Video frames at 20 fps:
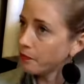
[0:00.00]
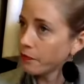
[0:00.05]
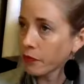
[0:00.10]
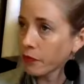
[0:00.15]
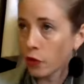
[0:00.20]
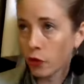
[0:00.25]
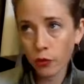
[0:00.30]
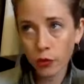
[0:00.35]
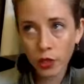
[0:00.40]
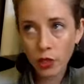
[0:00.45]

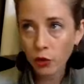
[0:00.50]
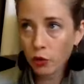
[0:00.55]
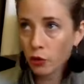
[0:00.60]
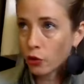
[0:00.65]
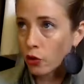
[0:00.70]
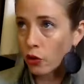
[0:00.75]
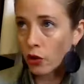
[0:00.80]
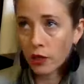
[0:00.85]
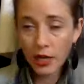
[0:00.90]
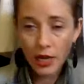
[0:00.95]
you can
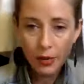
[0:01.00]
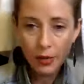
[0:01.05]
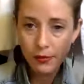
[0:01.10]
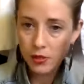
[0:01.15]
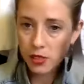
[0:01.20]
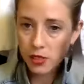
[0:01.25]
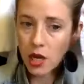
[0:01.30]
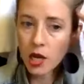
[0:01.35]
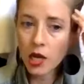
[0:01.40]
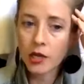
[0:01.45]
Google on
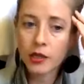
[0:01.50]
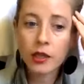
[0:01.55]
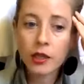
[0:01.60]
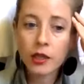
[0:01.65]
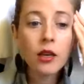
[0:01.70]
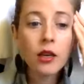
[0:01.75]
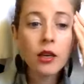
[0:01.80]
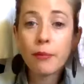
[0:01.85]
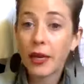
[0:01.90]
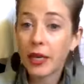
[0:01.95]
Amazon,
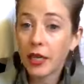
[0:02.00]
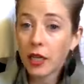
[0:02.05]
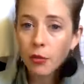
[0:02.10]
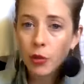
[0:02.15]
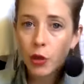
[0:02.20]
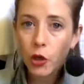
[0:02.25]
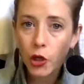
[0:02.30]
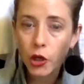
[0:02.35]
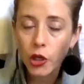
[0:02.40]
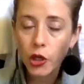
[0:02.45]
makeup
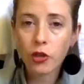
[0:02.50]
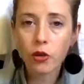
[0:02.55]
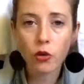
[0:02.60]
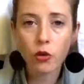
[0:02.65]
hood,